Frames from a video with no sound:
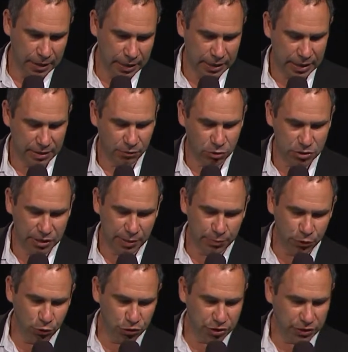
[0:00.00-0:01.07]
was
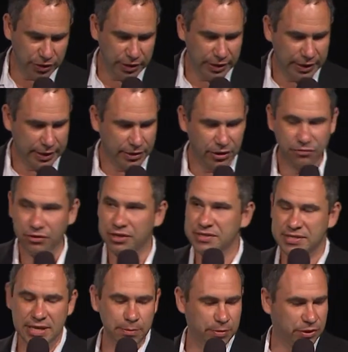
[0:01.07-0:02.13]
computing reference
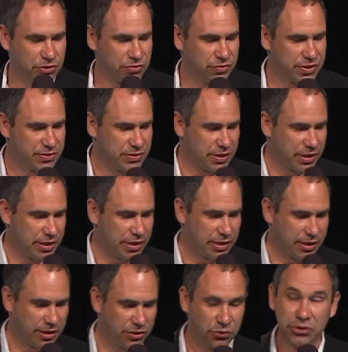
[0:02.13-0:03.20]
samples with
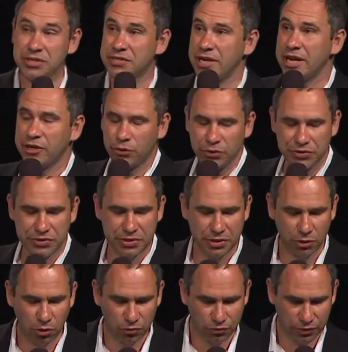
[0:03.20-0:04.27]
increased accuracy
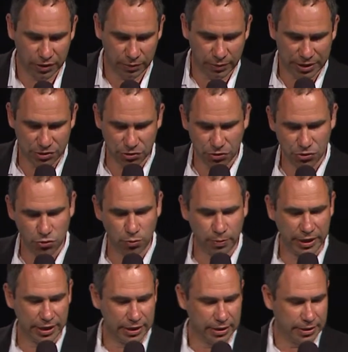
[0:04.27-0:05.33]
of 132
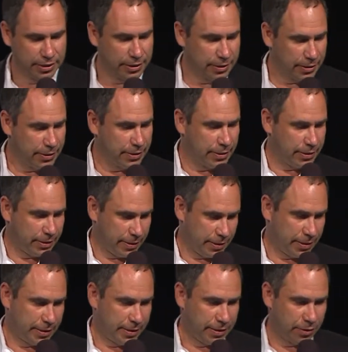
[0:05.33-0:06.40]
PEL
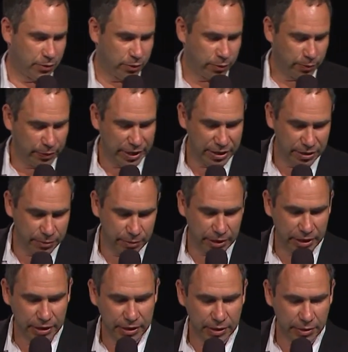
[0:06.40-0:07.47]
by
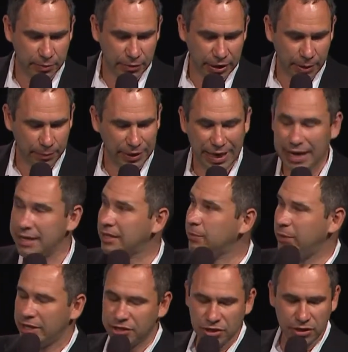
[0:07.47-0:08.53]
applying
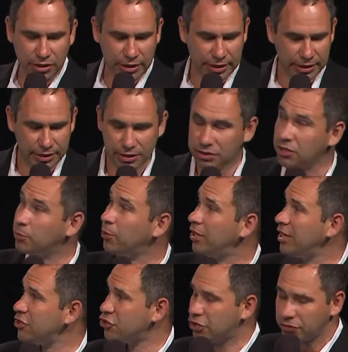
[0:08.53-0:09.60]
bilinear
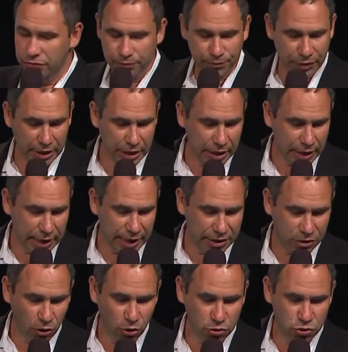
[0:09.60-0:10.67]
interpolation.
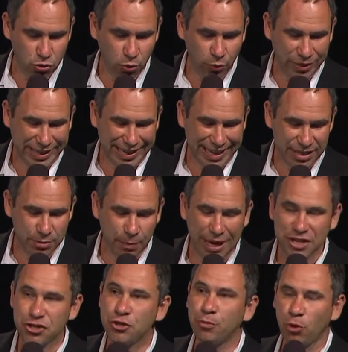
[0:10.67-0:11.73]
And also we get
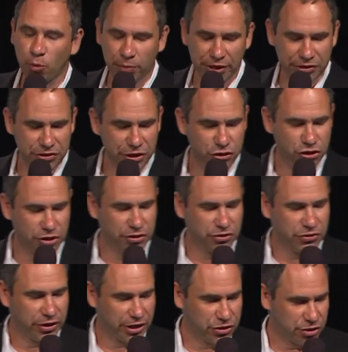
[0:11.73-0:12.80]
much more prediction
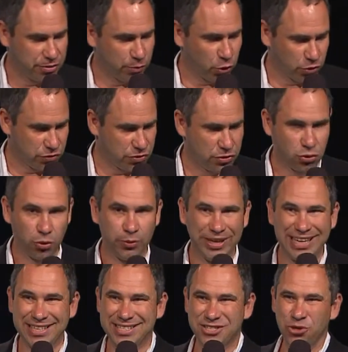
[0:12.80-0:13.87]
direction modes. So we
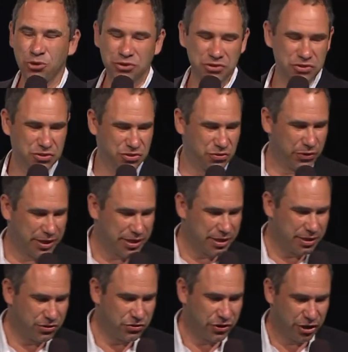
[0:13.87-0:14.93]
get 33
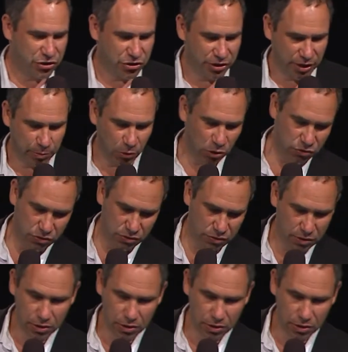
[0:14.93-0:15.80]
directional modes,